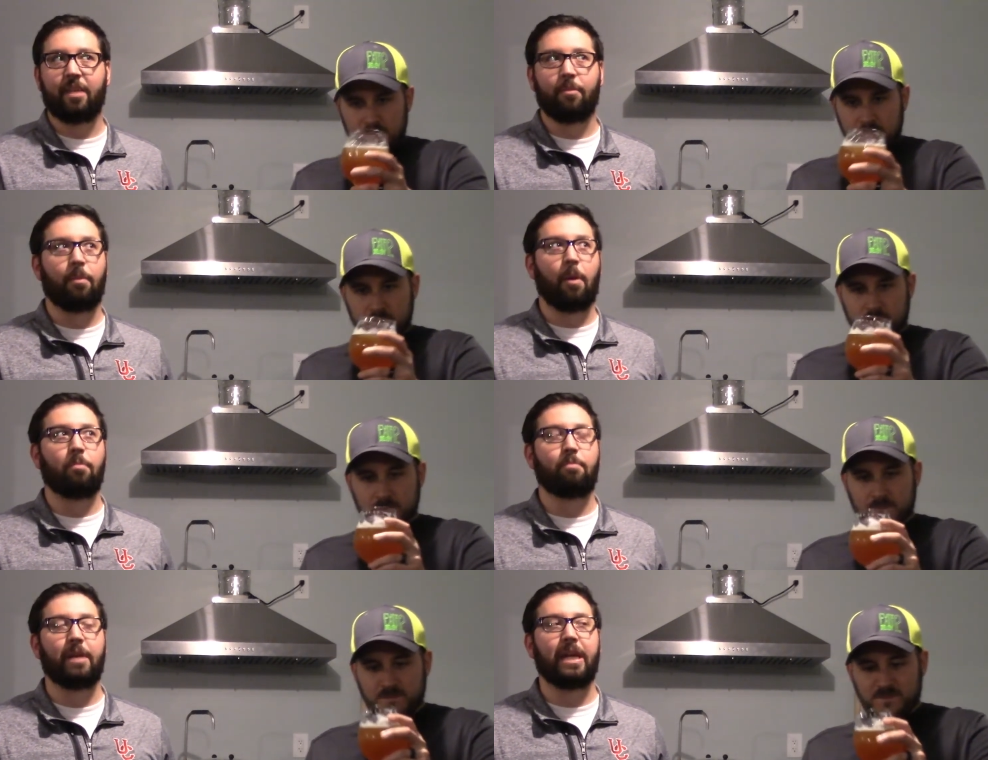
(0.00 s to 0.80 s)
Speaker 1: him
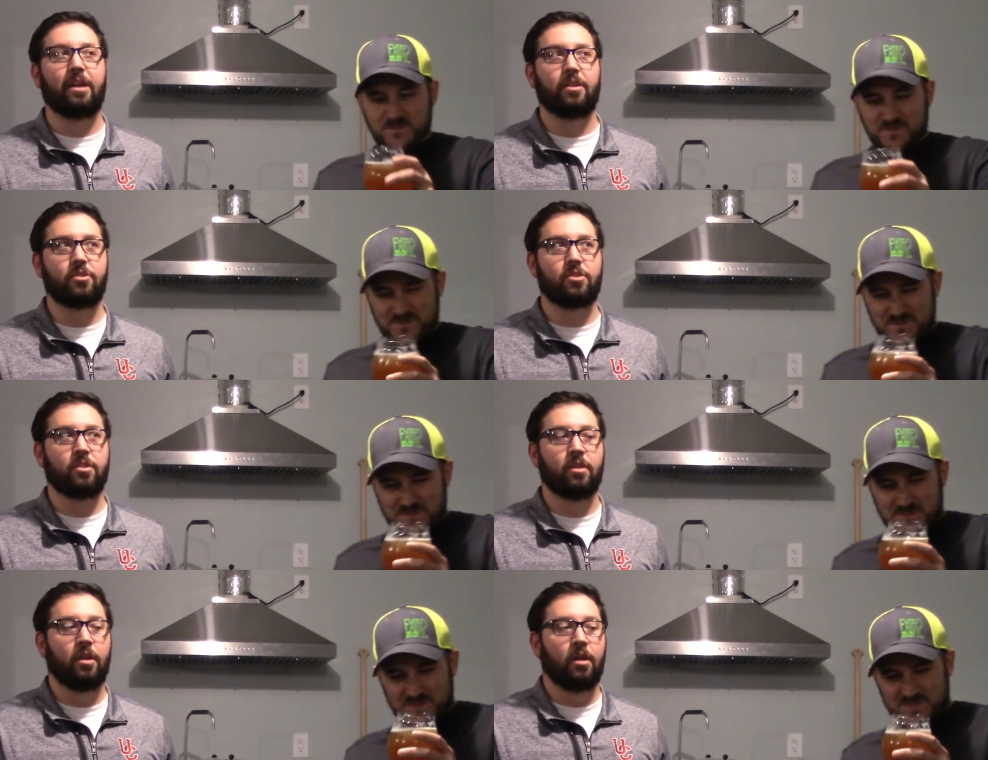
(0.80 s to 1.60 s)
about beers.
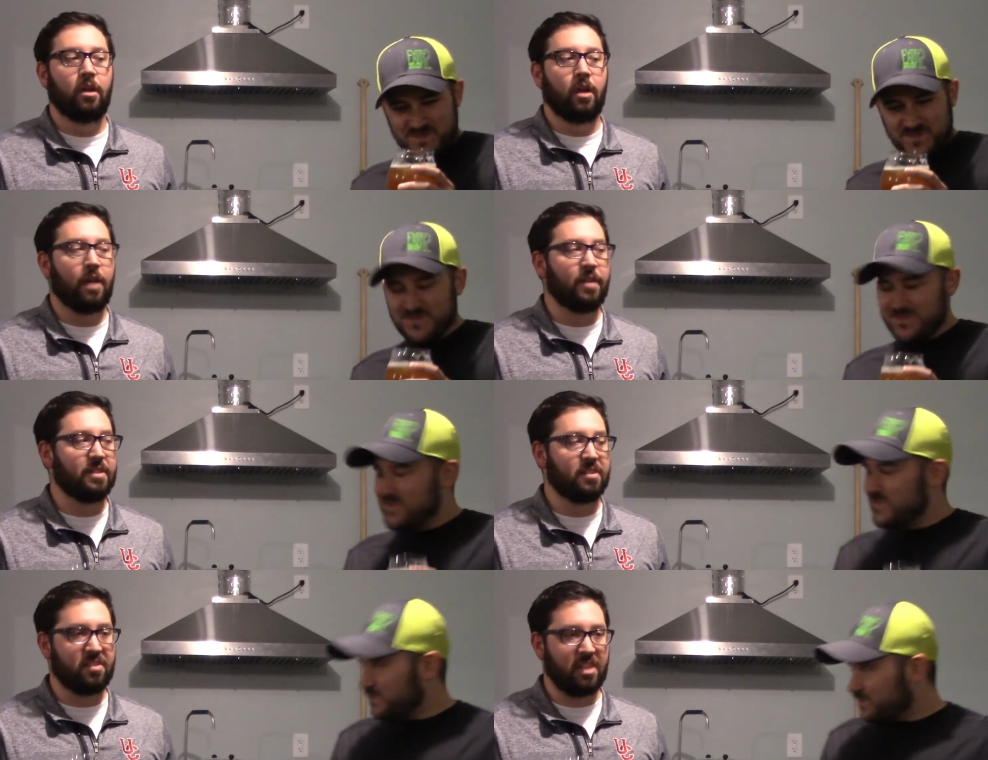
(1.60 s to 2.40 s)
I think
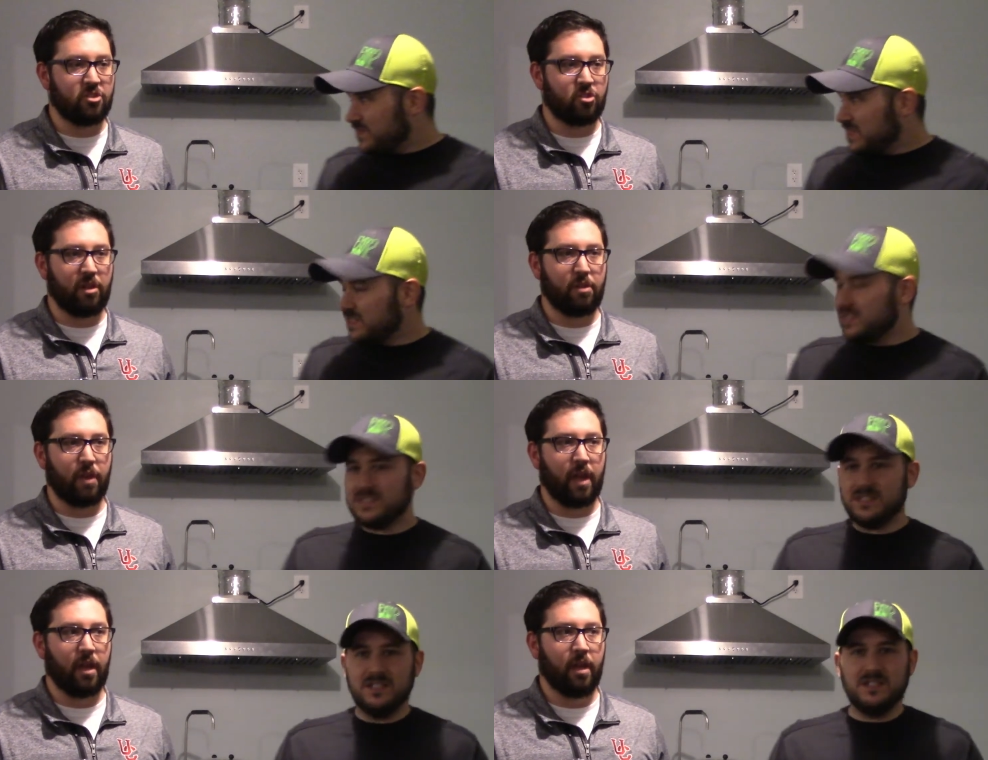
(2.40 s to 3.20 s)
it's a sensory
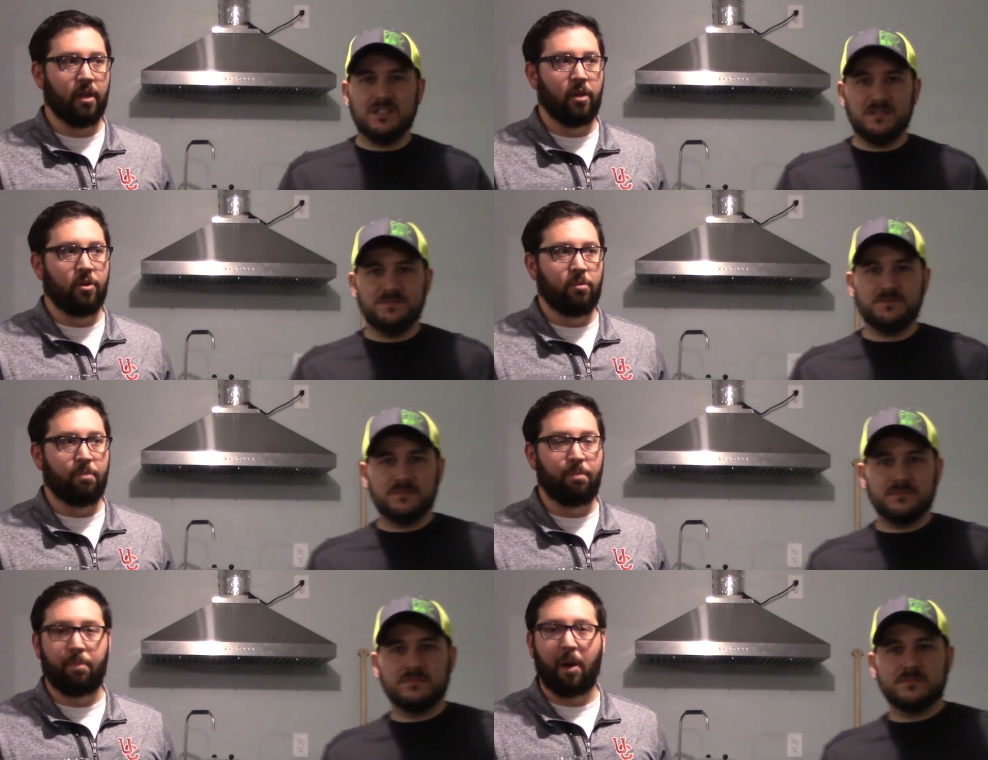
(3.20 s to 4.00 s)
thing,
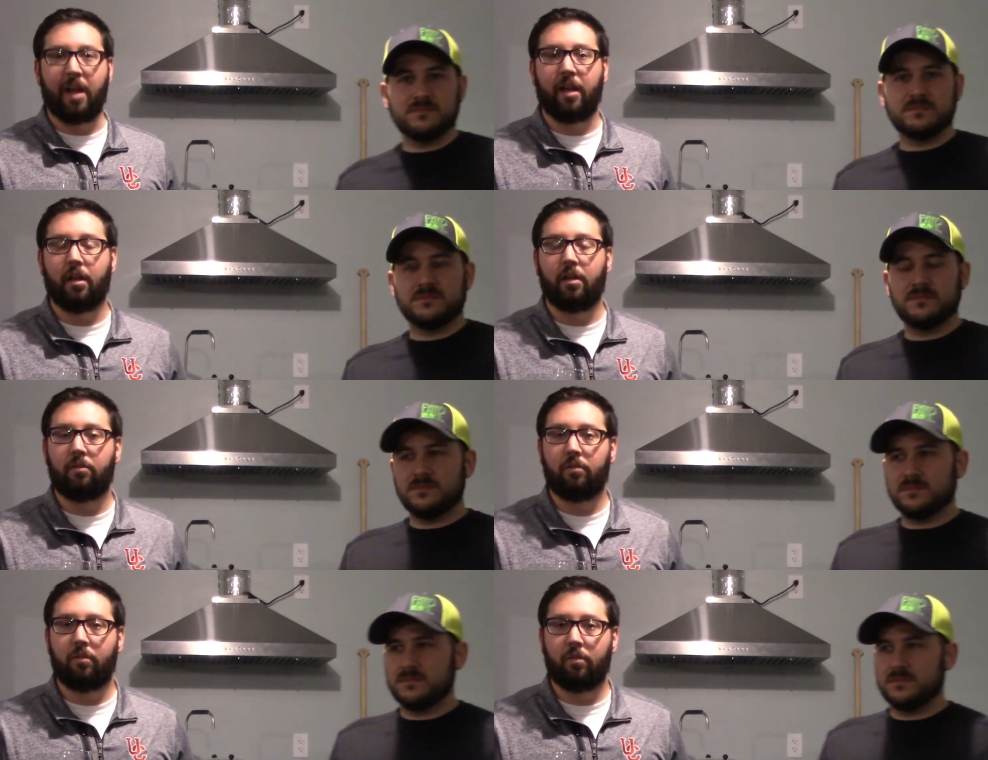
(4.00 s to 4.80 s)
but
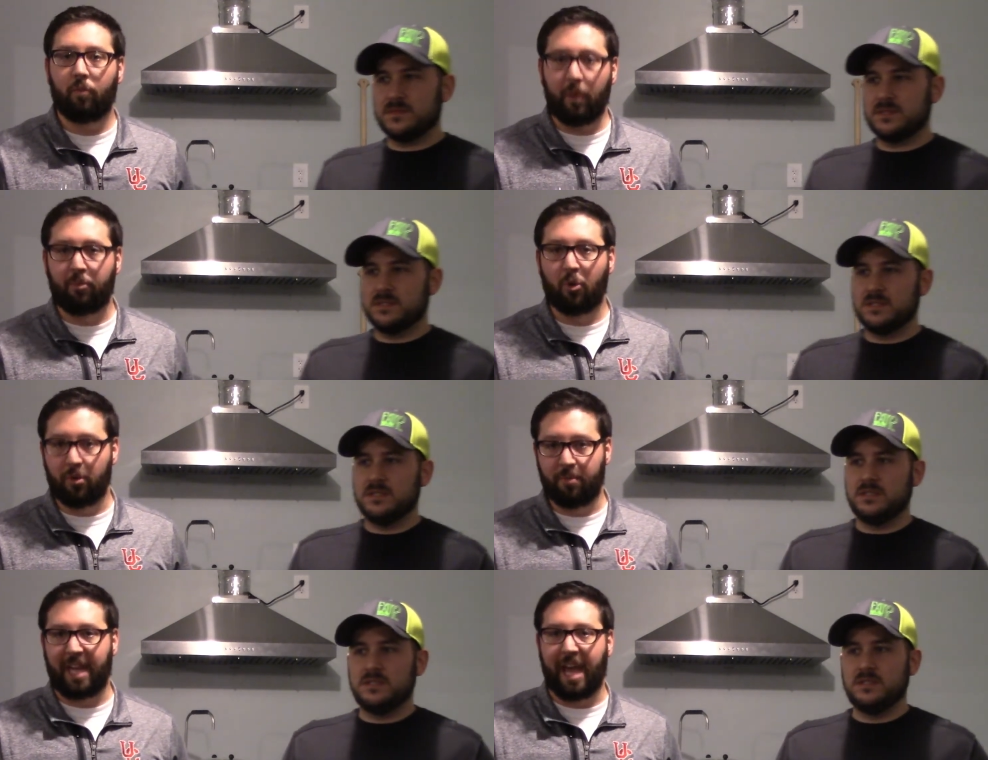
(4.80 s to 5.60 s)
we brew
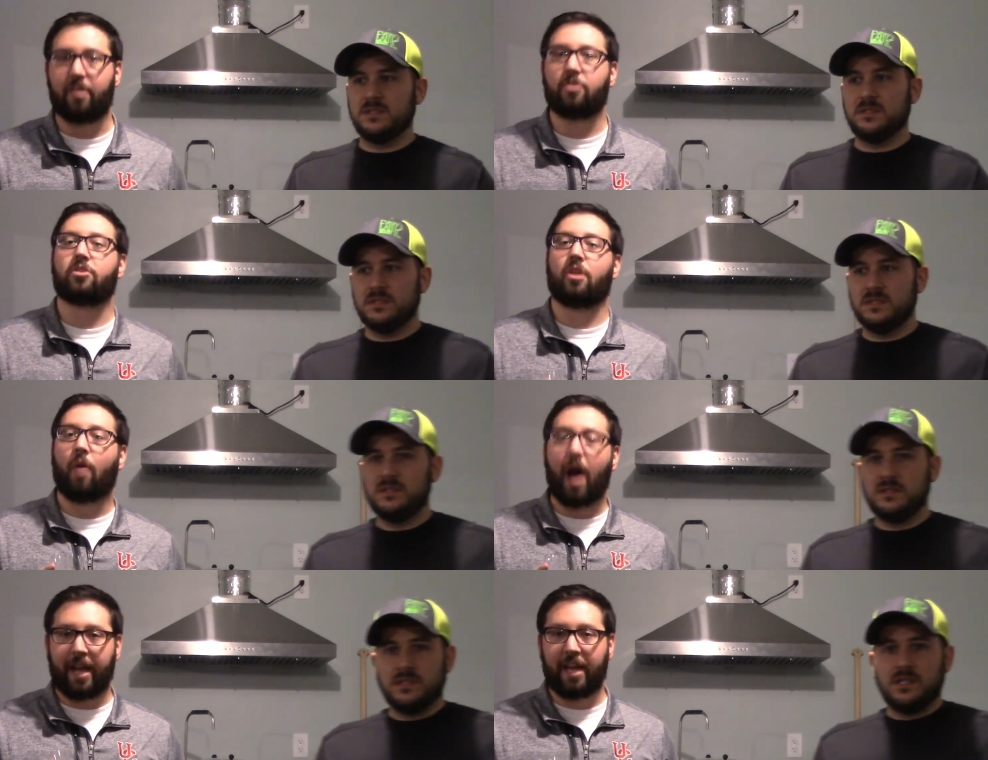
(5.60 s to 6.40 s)
them together, so
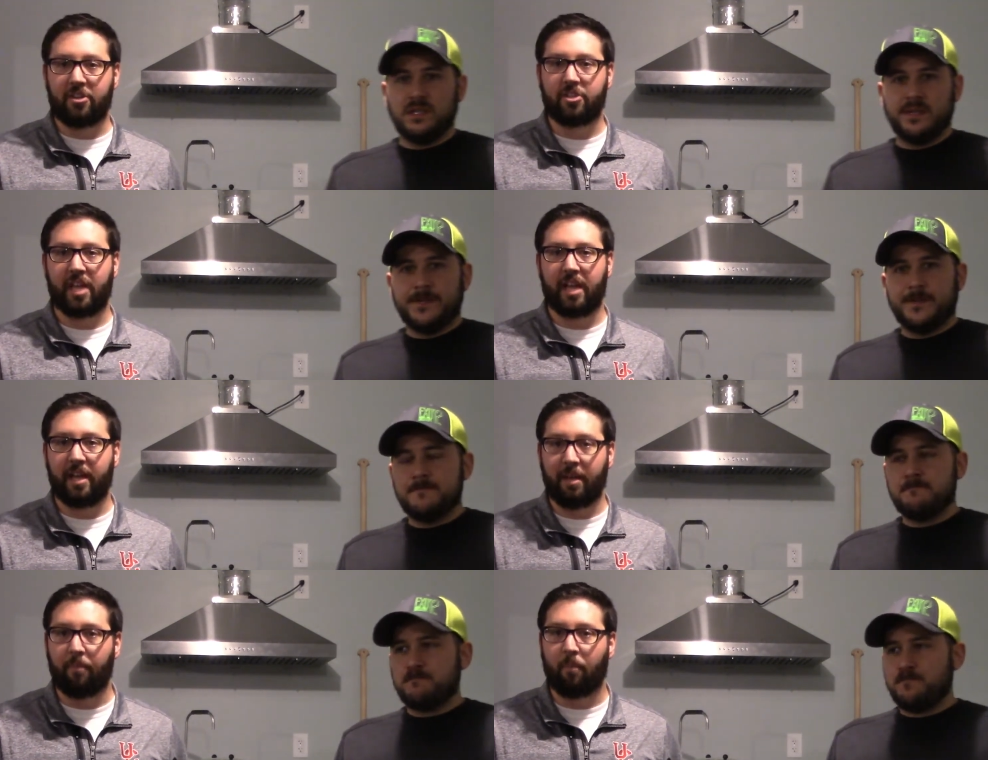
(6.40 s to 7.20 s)
I understand
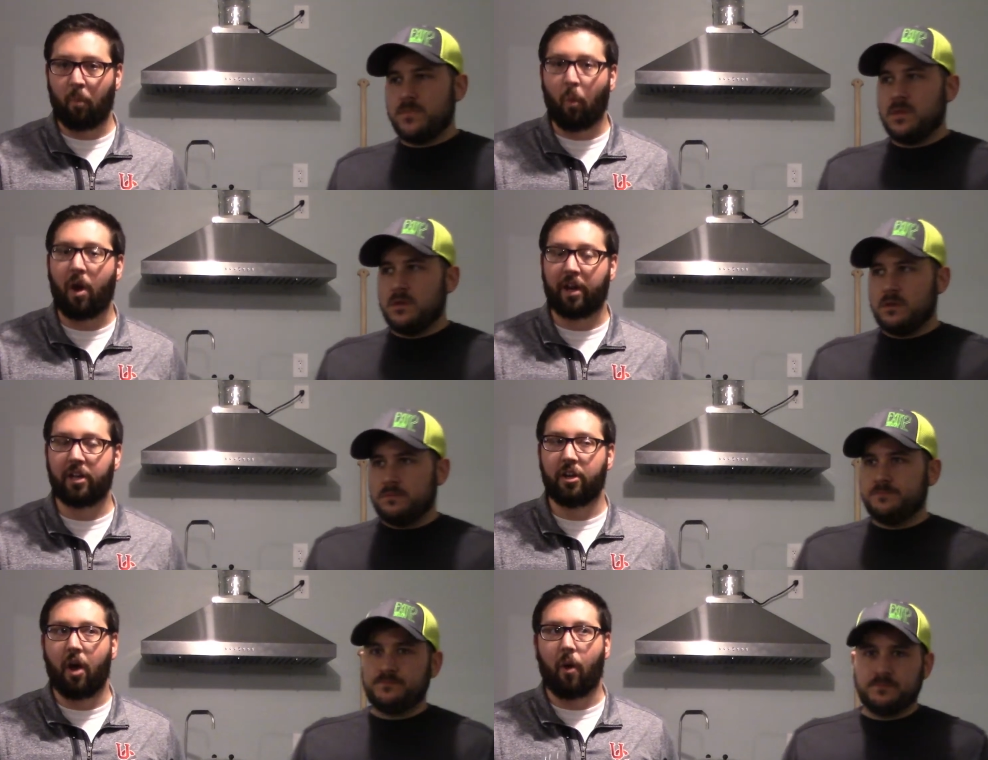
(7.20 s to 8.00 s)
him wanting
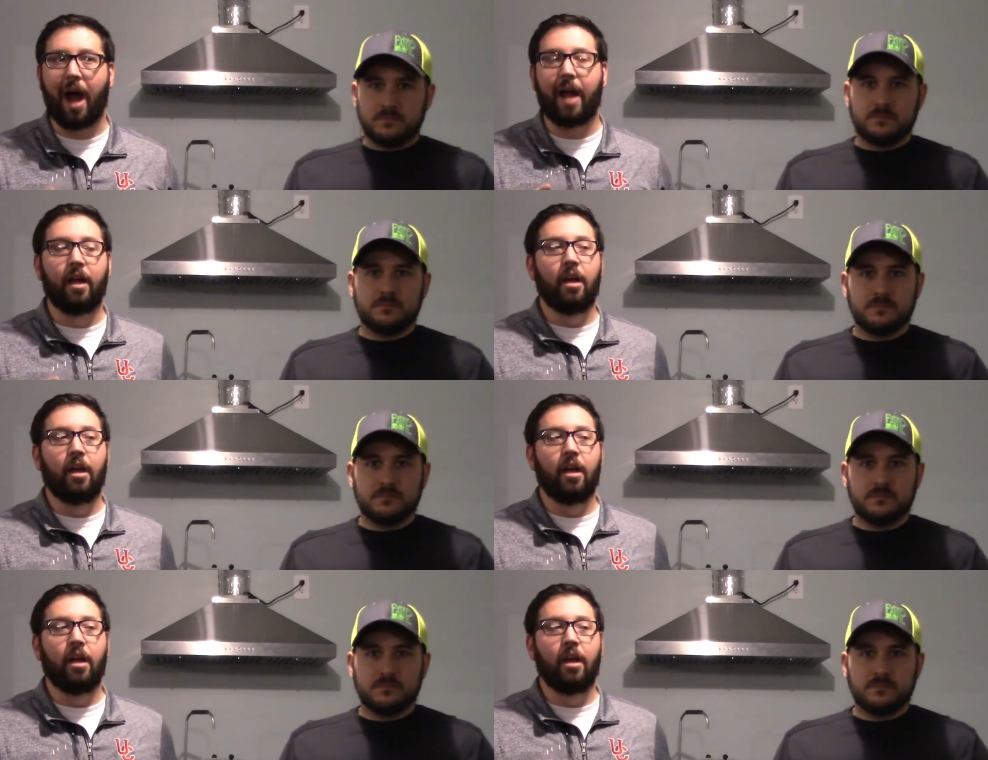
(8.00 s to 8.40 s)
to know. I,